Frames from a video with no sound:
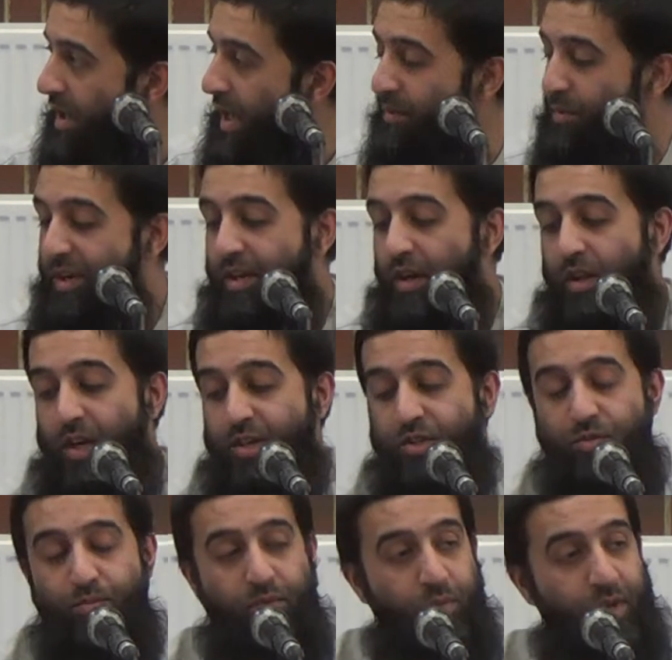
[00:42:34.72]
And what did Allah,
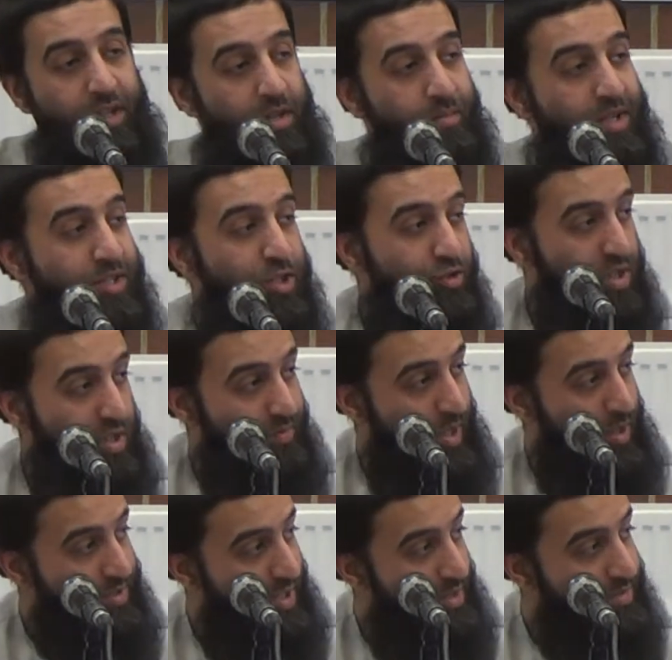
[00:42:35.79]
what did the Messenger of
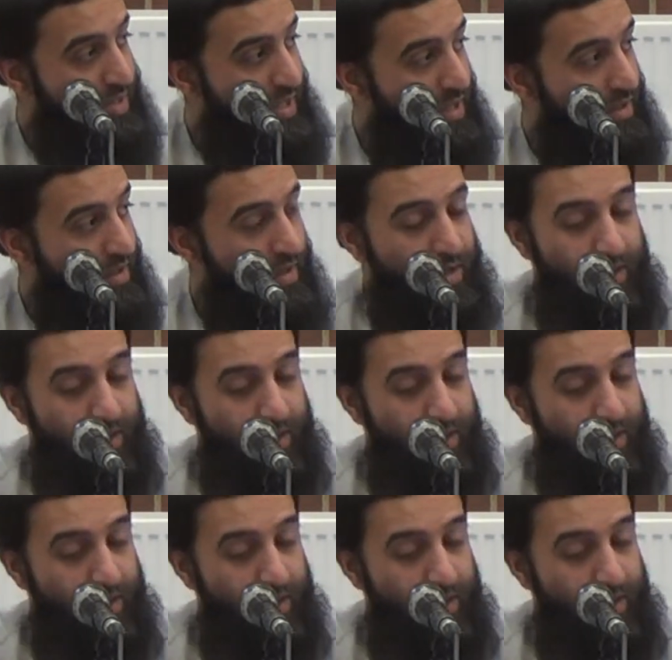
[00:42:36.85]
Allah say?